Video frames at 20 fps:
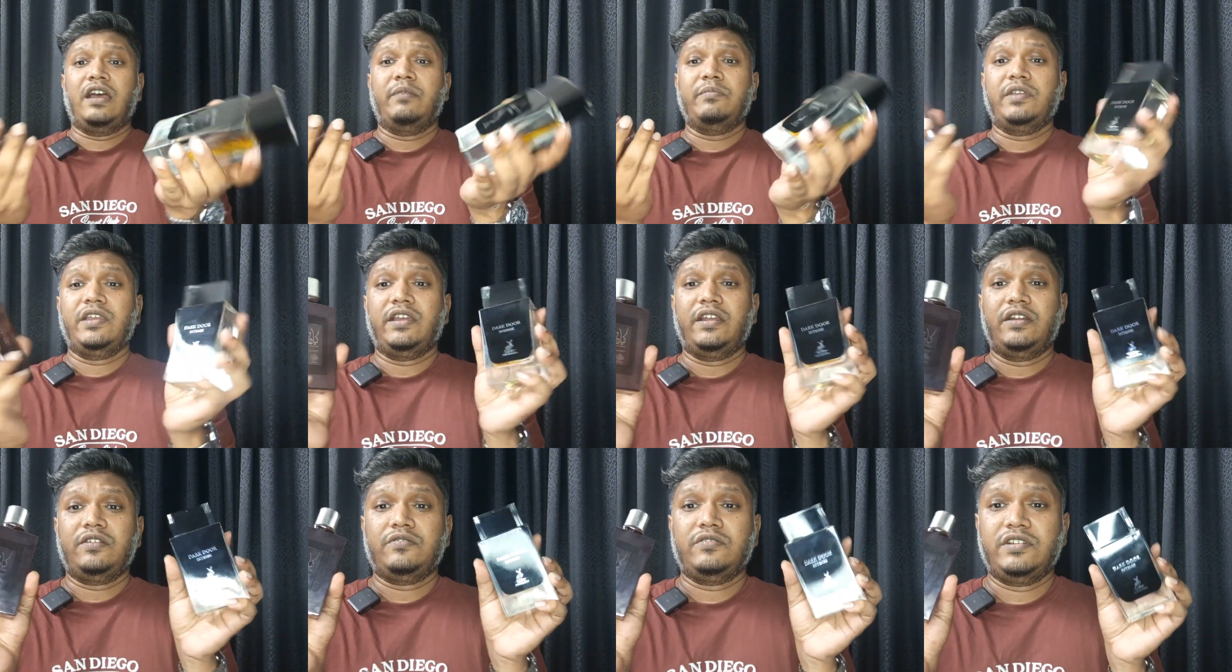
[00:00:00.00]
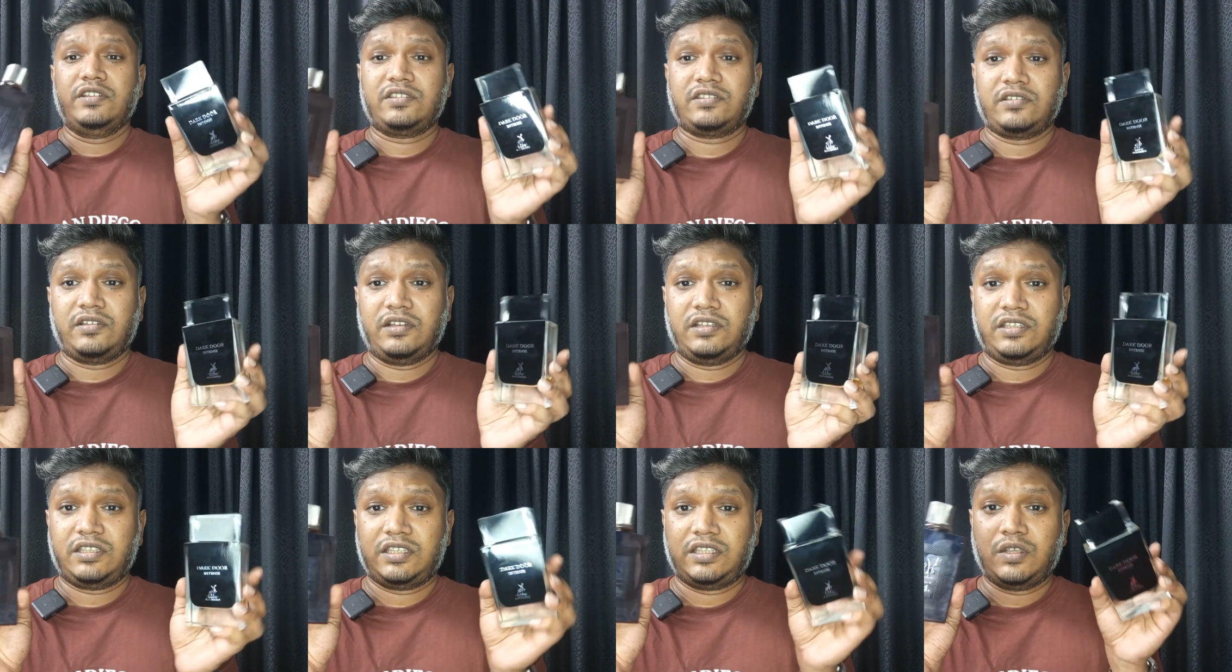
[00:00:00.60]
I'm here to
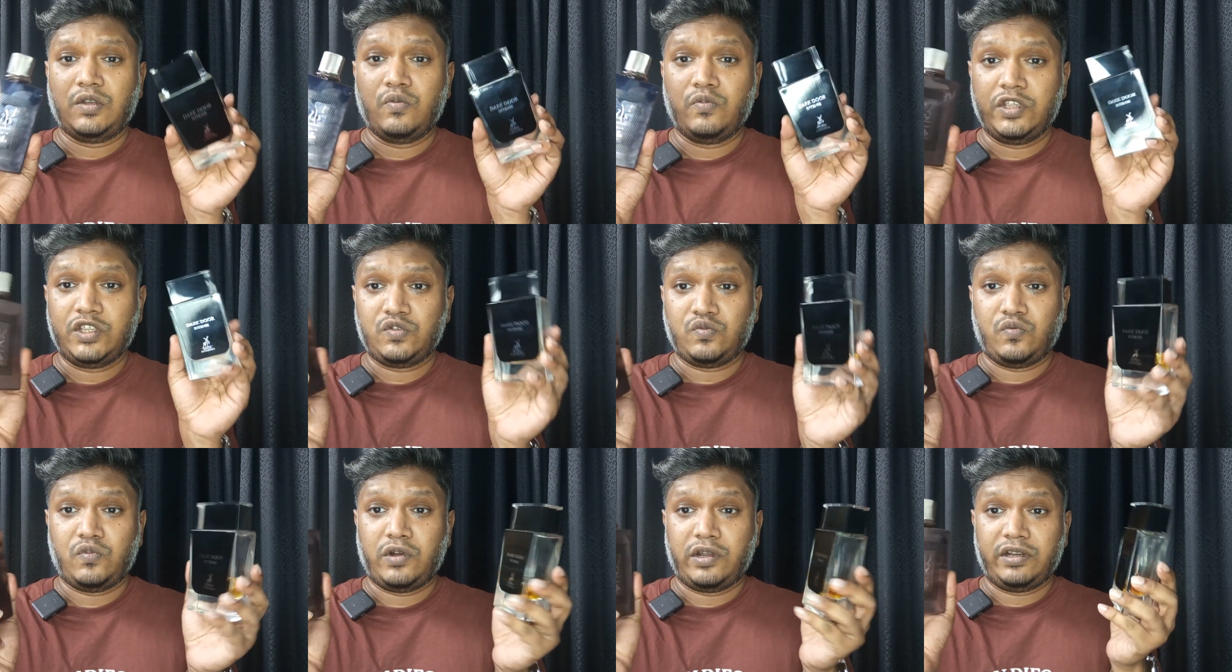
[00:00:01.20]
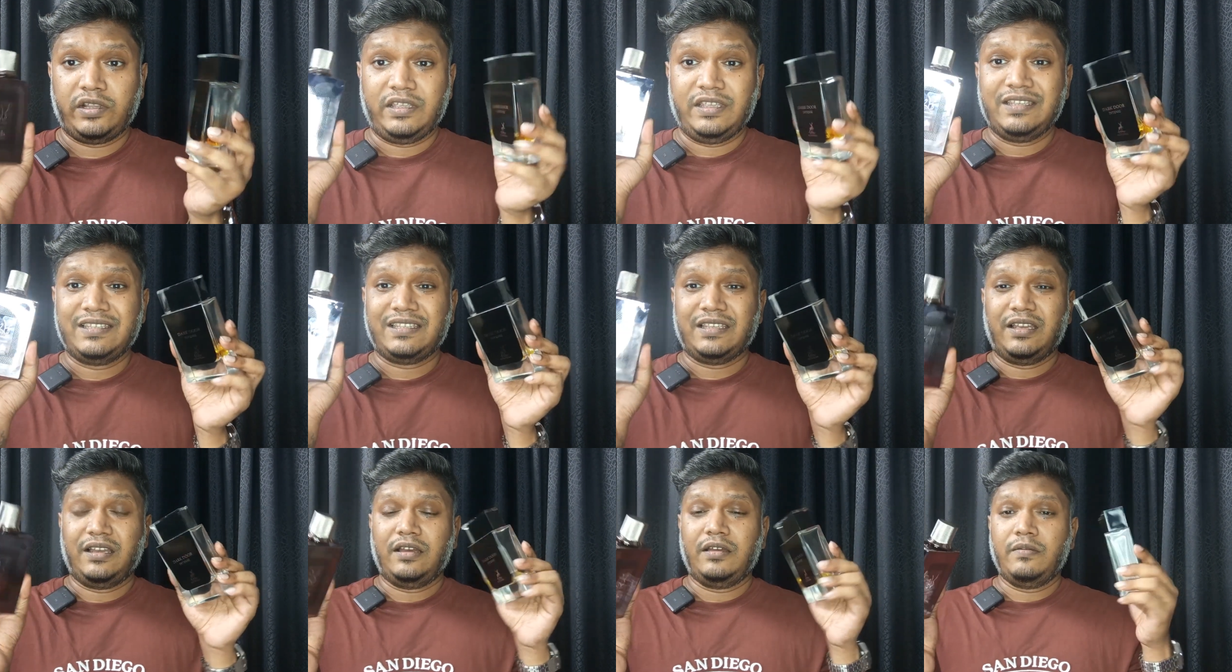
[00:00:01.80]
discuss which one
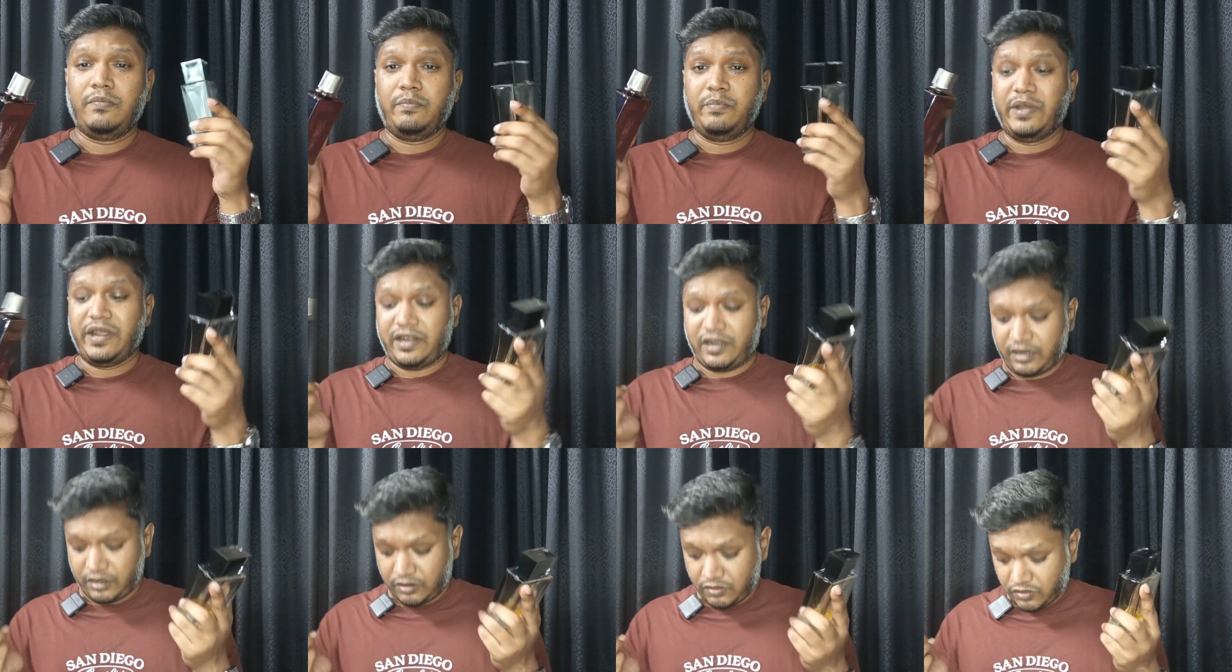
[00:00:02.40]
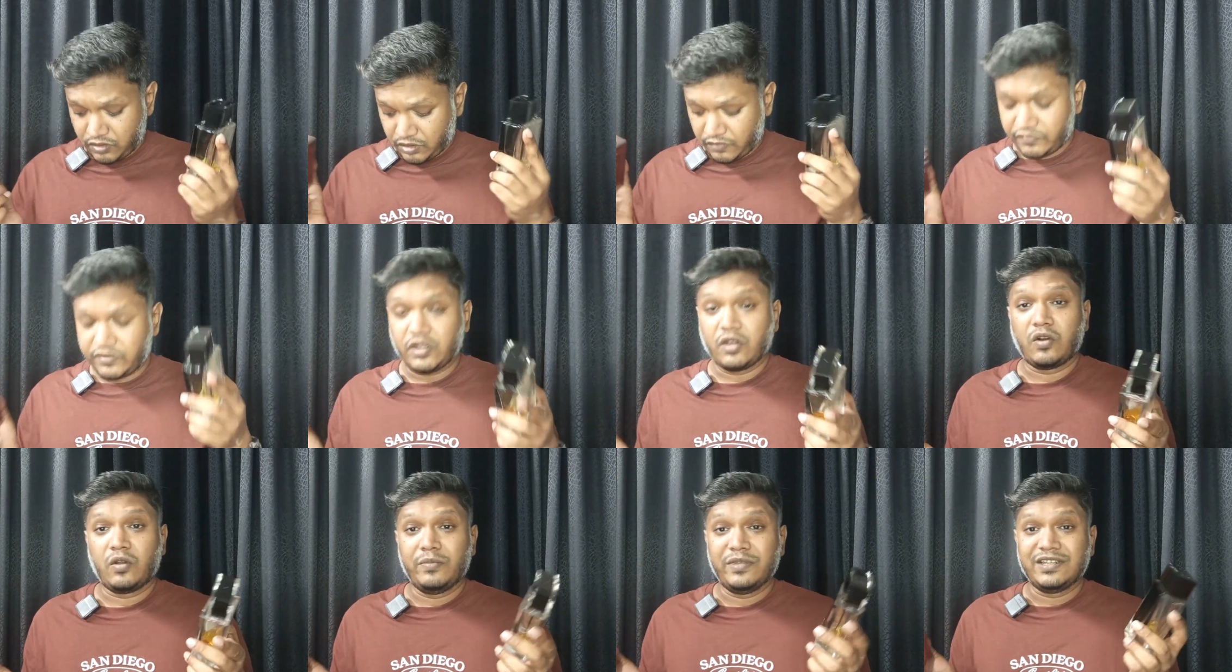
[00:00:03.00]
is a better clone of
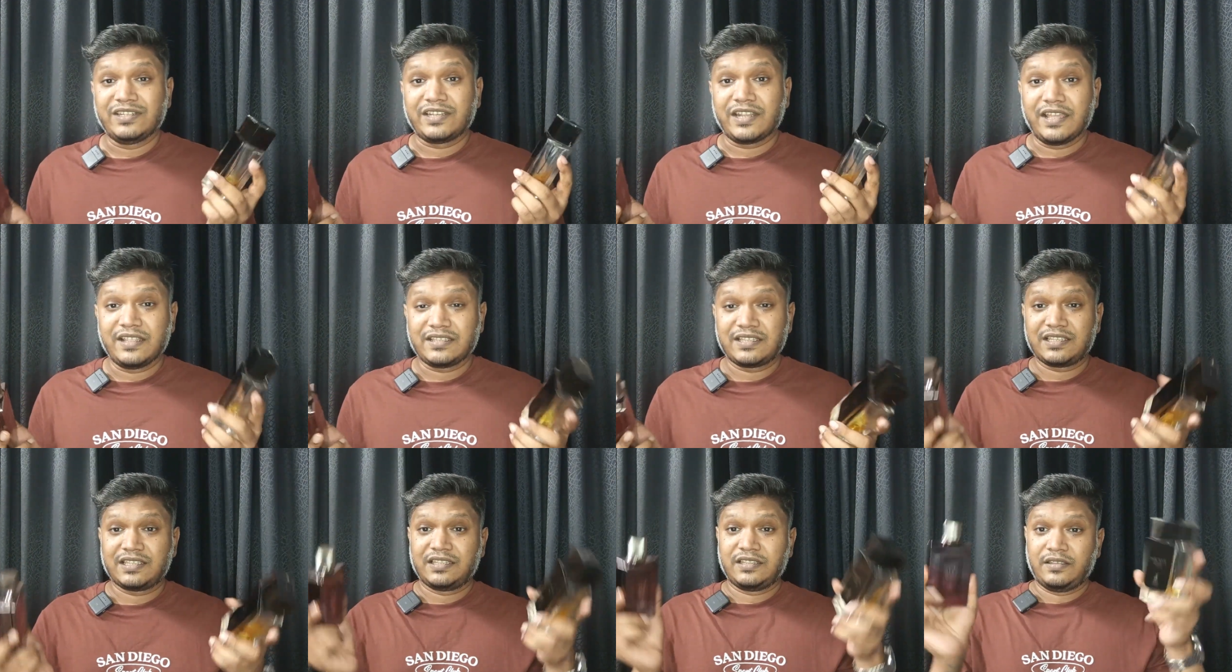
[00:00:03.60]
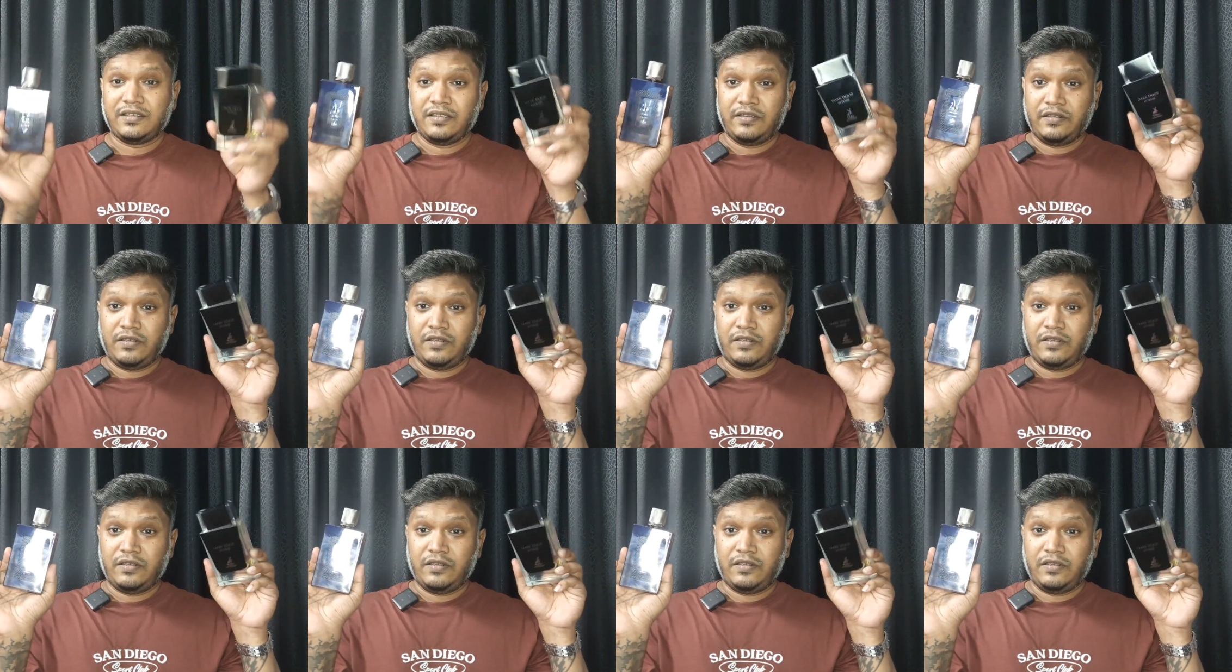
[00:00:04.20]
Dior Homme Intense,